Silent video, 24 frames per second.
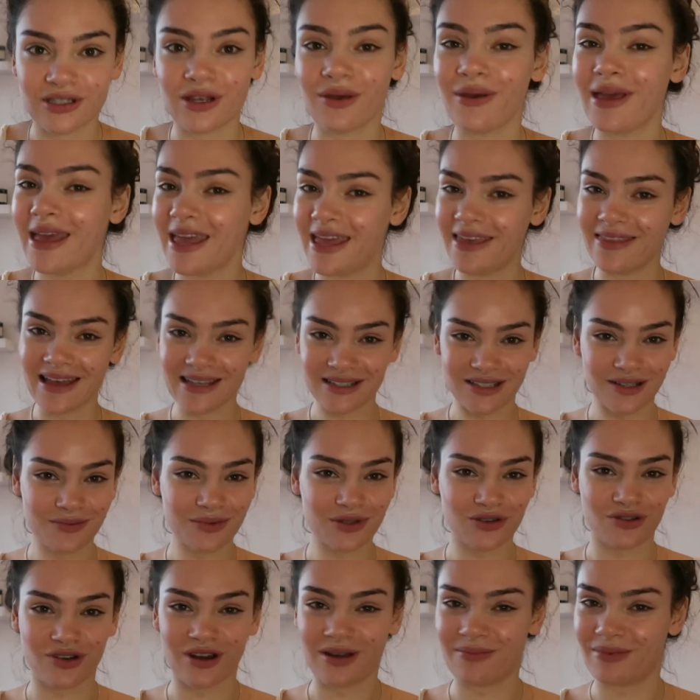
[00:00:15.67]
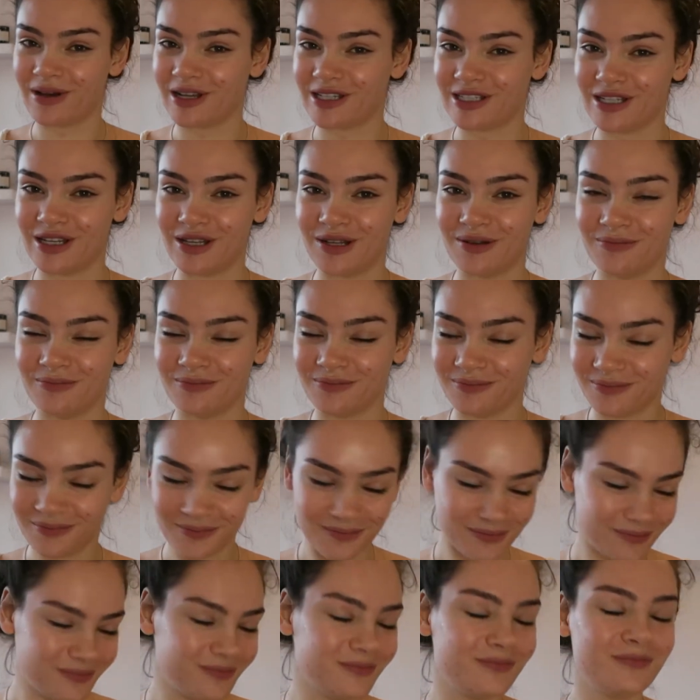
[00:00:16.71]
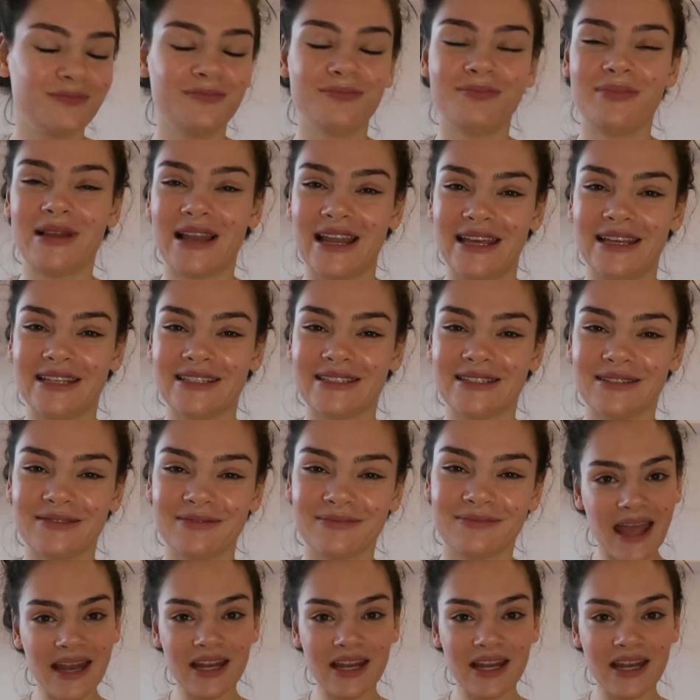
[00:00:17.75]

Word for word: So hit that subscribe button, please.